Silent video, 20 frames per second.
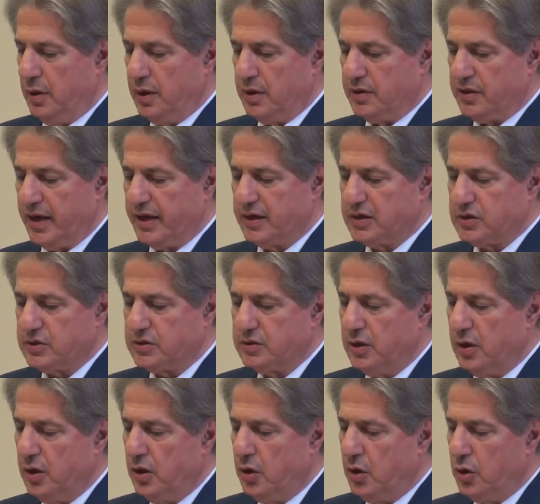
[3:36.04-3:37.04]

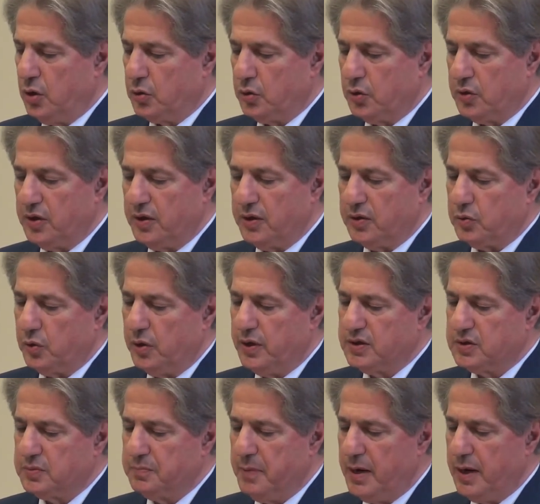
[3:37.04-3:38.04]
Thanks to, the, to
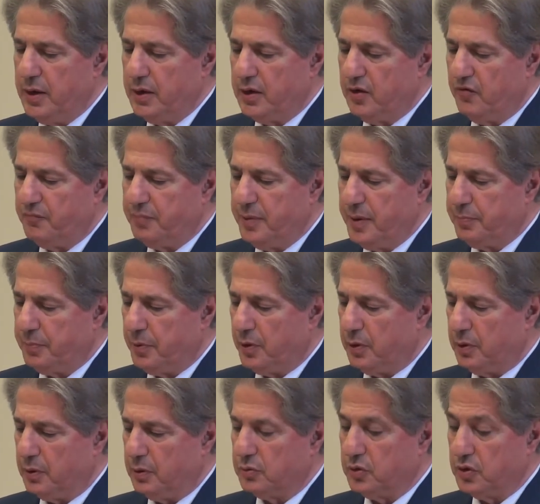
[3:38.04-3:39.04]
his million of
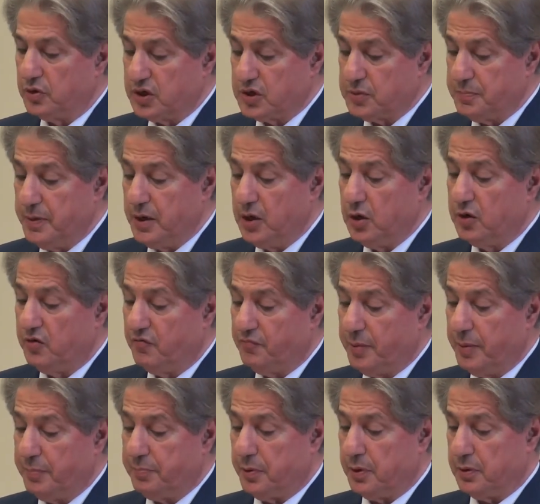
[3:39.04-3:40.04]
people, to this million of
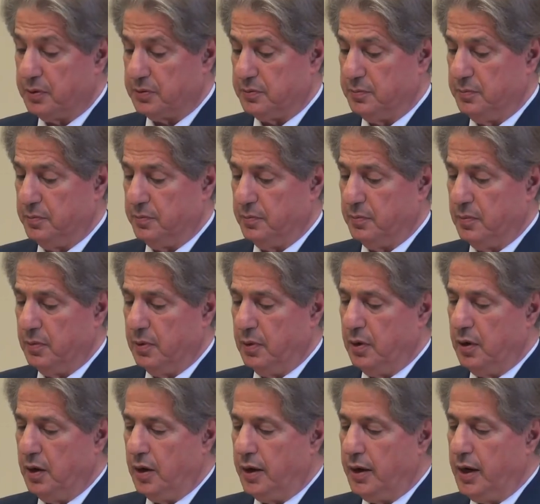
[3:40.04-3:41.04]
people,
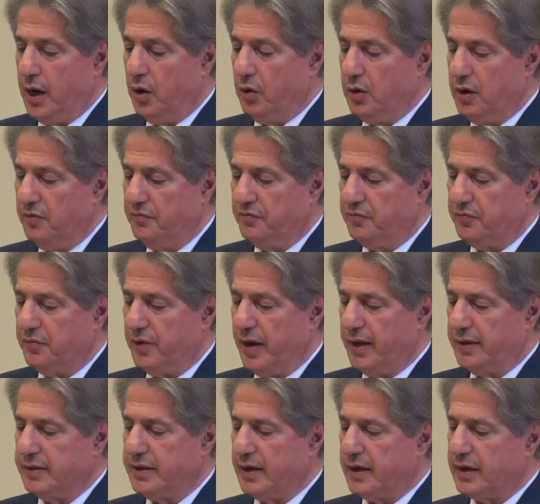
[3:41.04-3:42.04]
now live
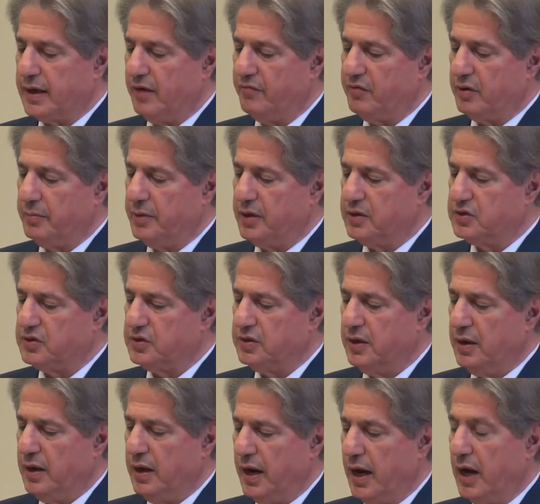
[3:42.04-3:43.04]
under governments
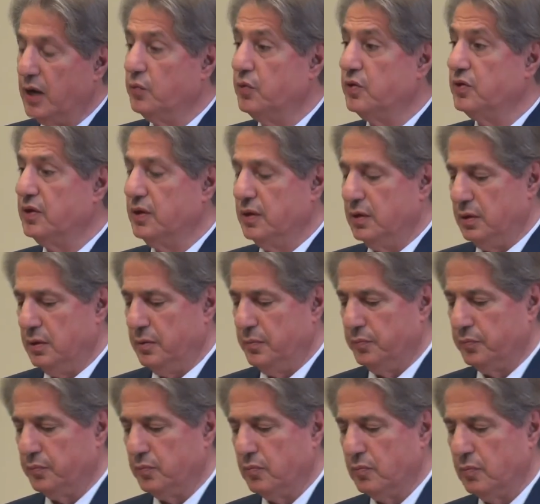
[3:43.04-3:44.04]
and within
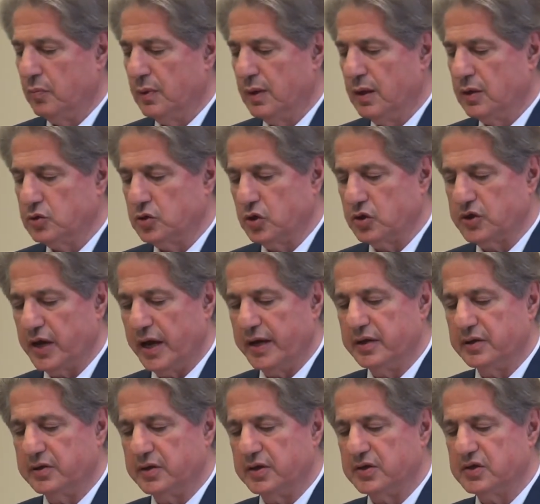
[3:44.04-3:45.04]

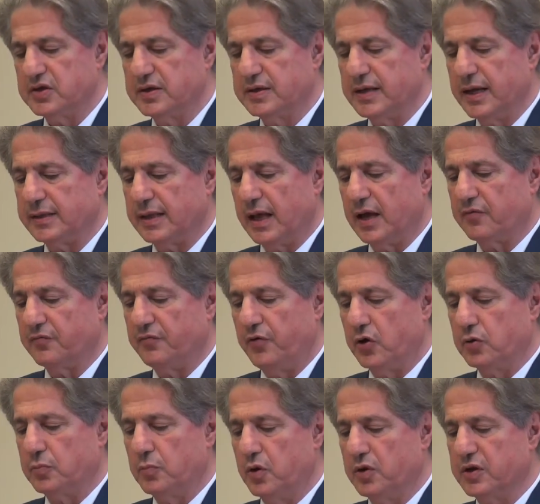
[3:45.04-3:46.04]
societies that are
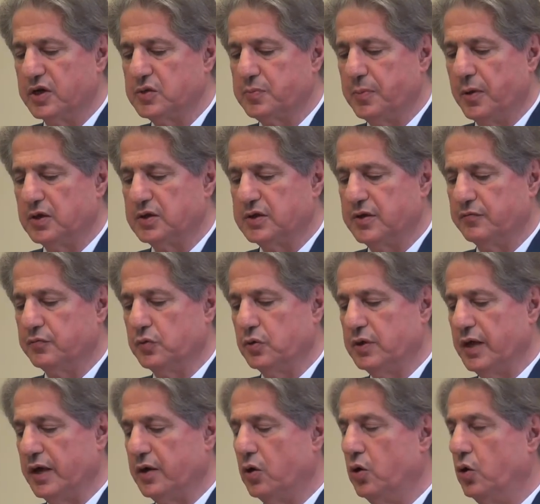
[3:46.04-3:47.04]
far more responsive to
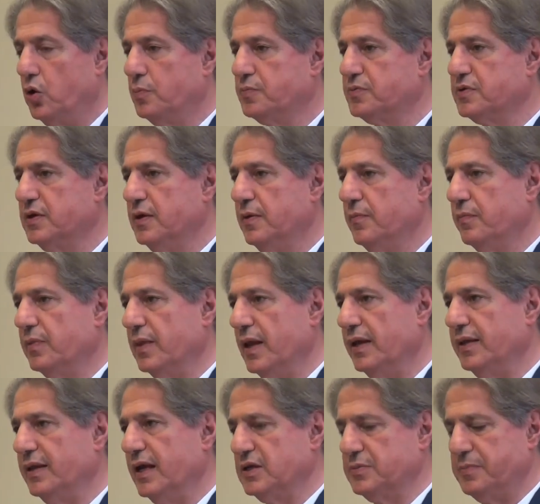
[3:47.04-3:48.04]
their hopes
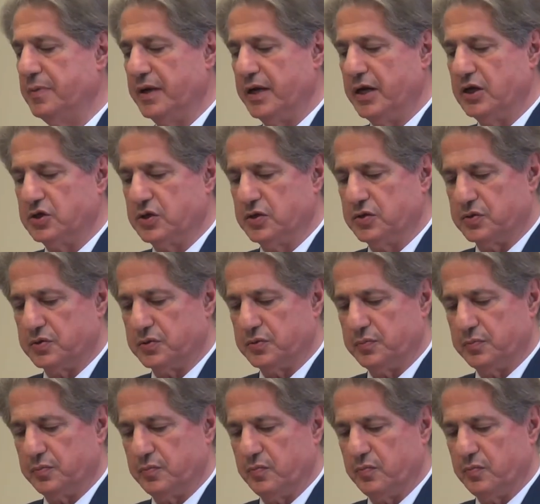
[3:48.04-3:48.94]
and aspirations.